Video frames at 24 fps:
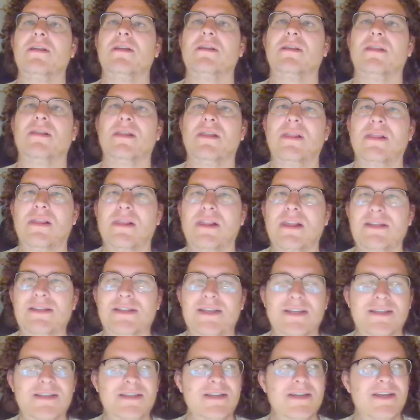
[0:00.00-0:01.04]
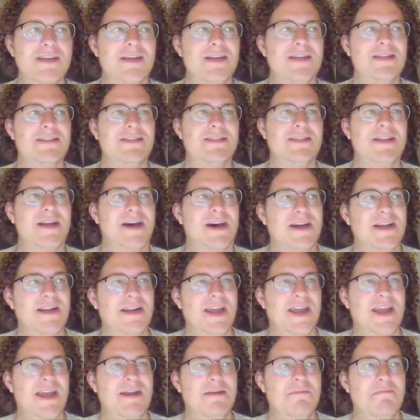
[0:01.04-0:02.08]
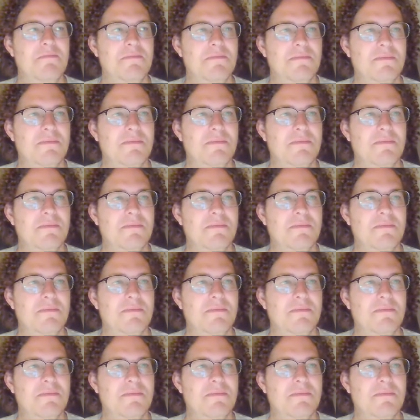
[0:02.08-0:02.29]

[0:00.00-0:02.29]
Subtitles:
Letizia is not a